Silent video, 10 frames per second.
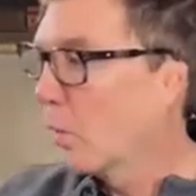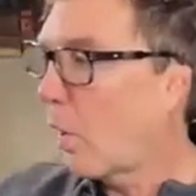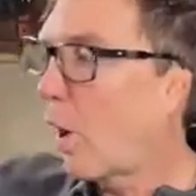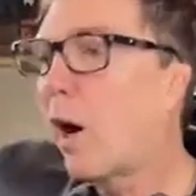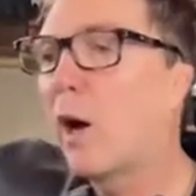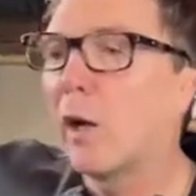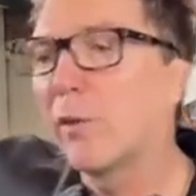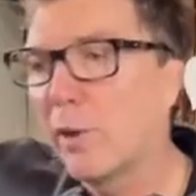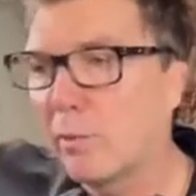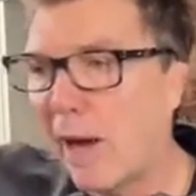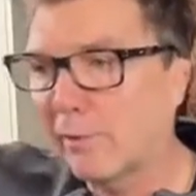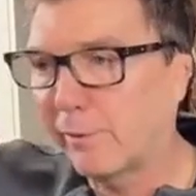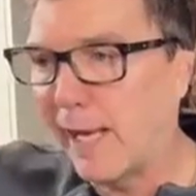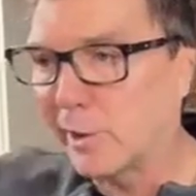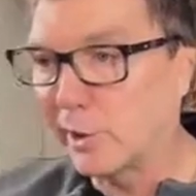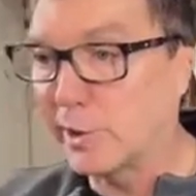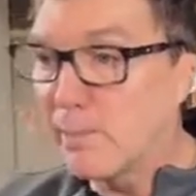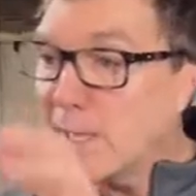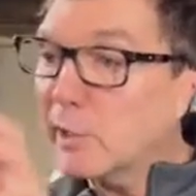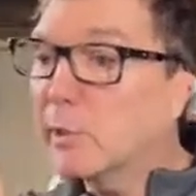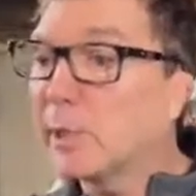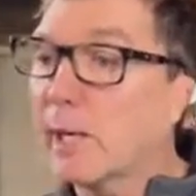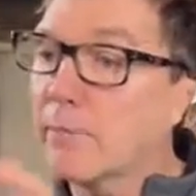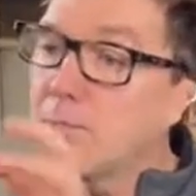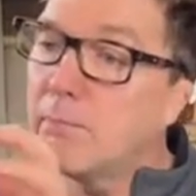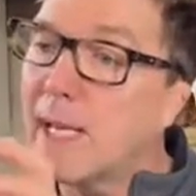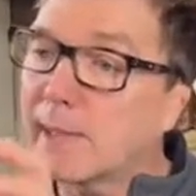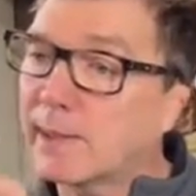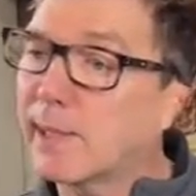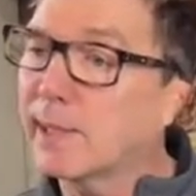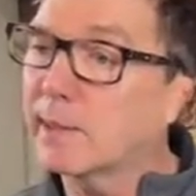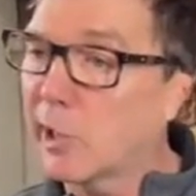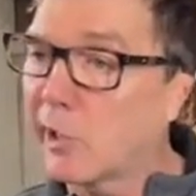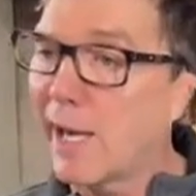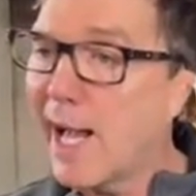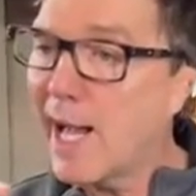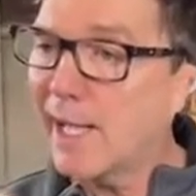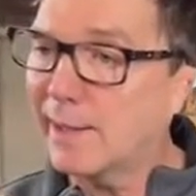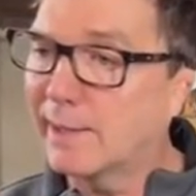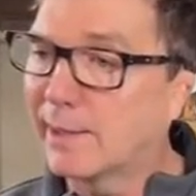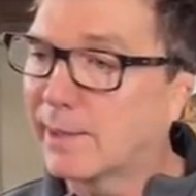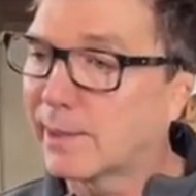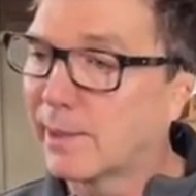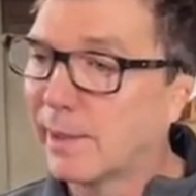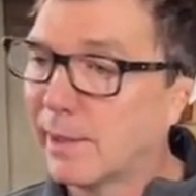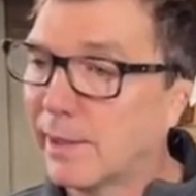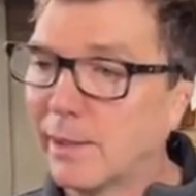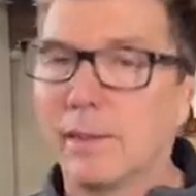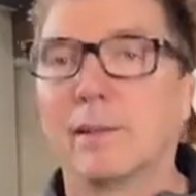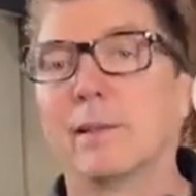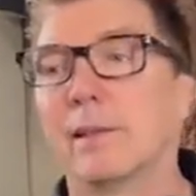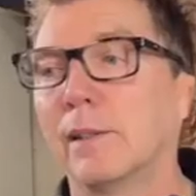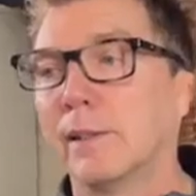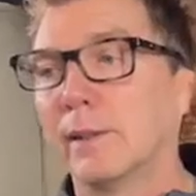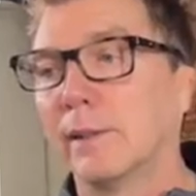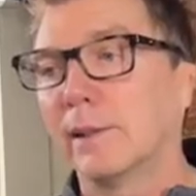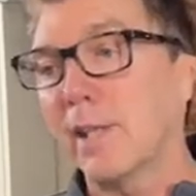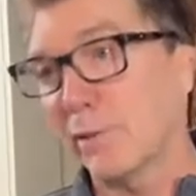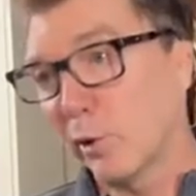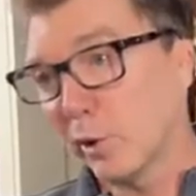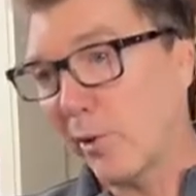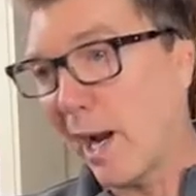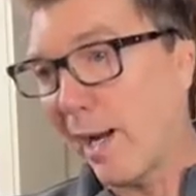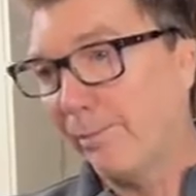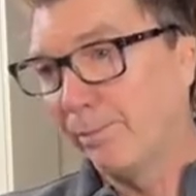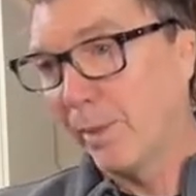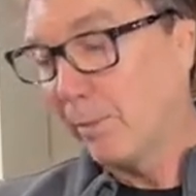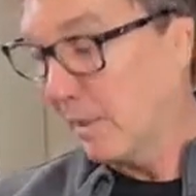or all their round flashes. The minute you start mixing their heads, stuff goes awry.